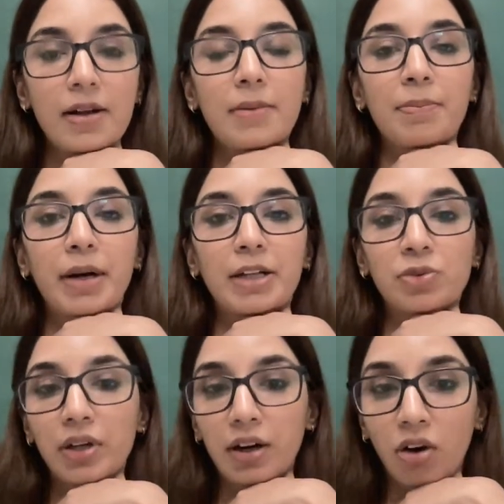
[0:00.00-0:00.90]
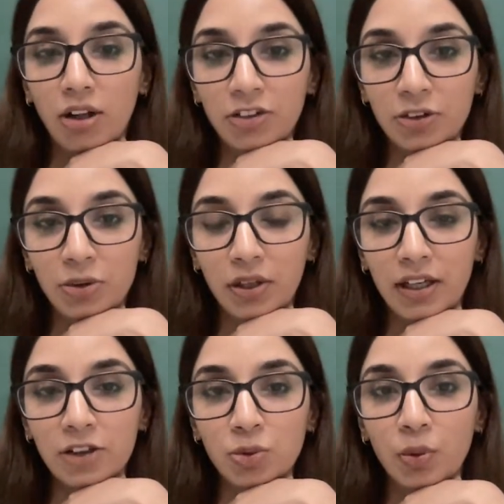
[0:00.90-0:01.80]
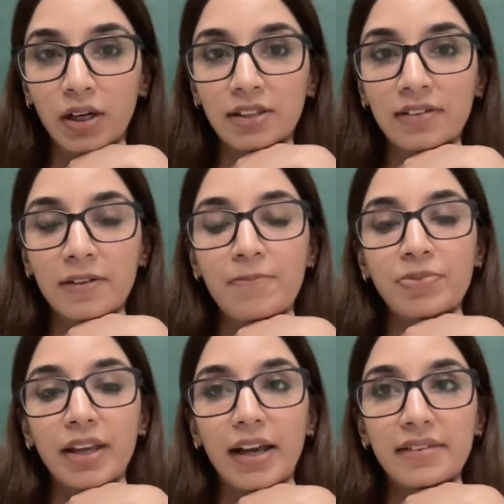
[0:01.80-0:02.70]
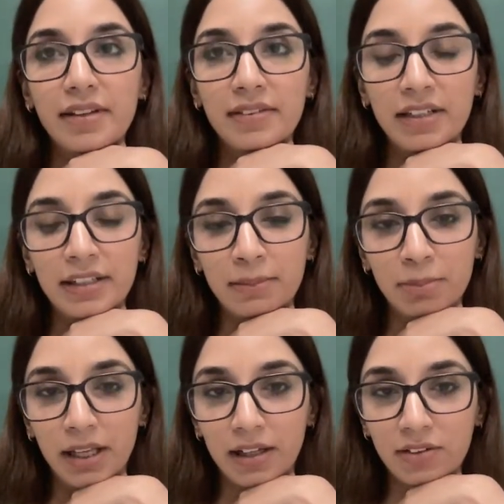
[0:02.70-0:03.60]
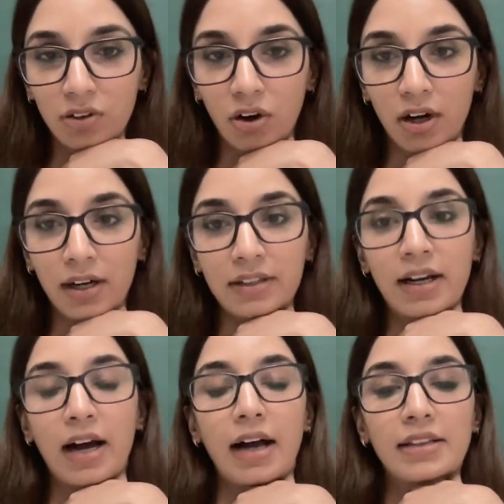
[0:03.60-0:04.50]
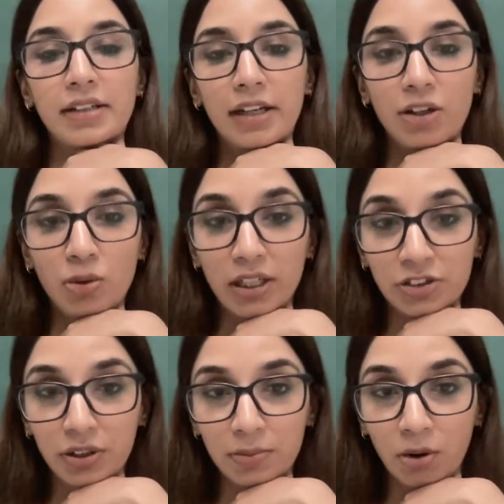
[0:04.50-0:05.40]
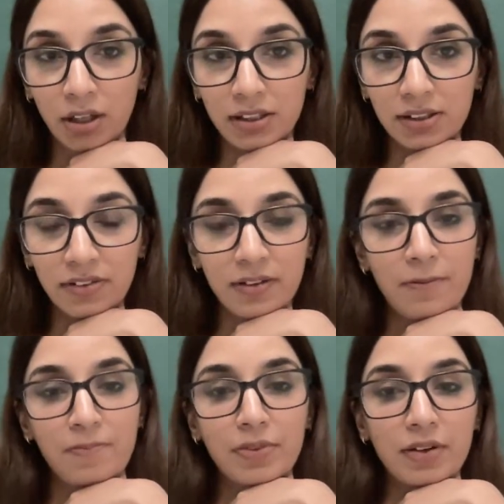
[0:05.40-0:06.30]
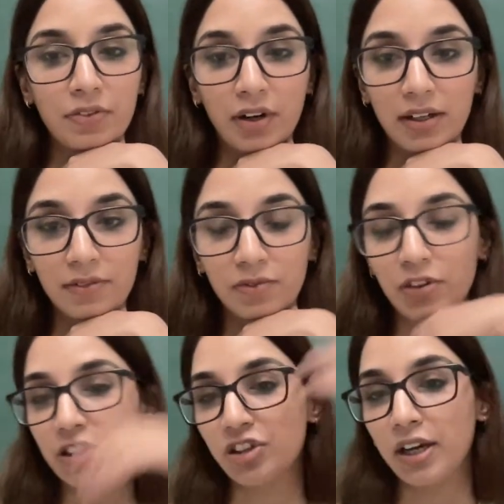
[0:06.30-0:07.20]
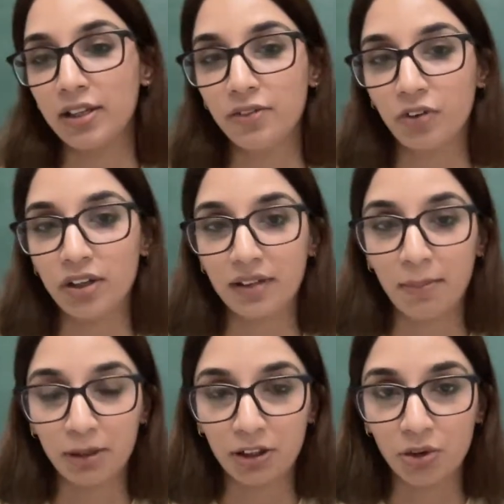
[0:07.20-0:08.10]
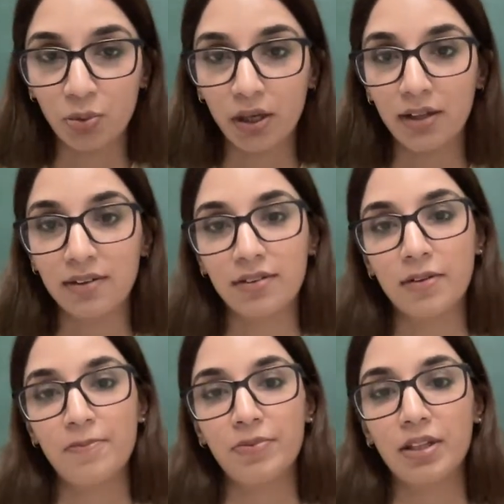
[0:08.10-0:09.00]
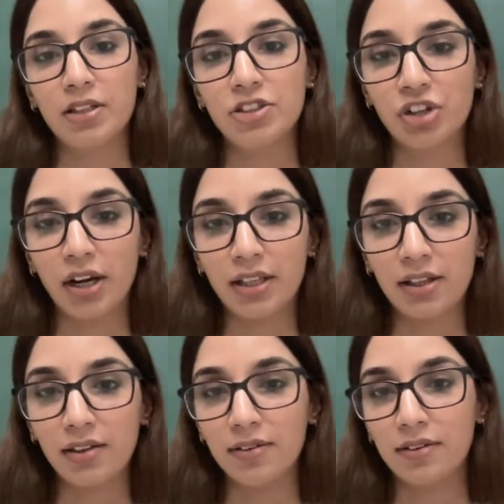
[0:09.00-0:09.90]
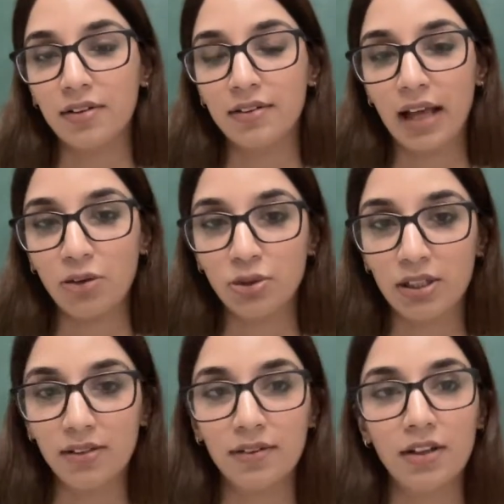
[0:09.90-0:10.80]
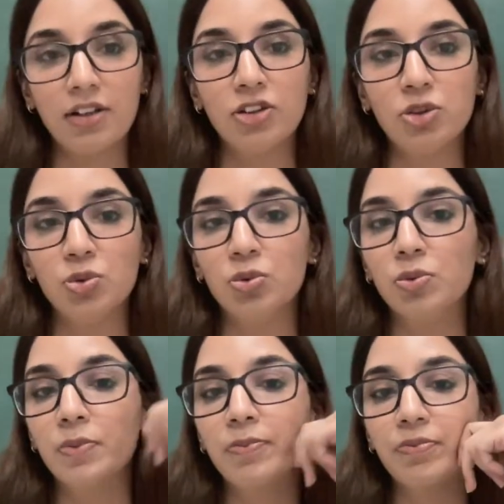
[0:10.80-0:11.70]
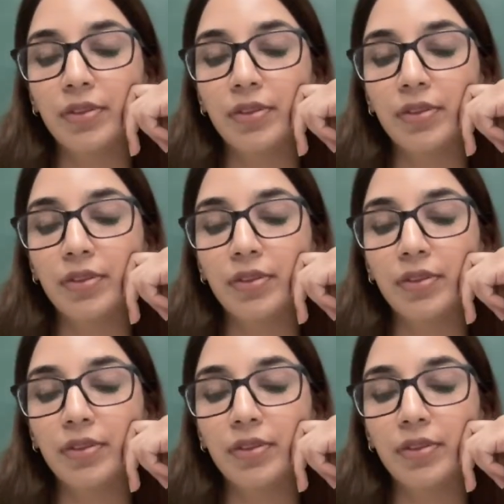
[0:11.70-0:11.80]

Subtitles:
but we are also looking towards SSE templates or the other regulatory models for which for example, US, Chinese, Saudis, to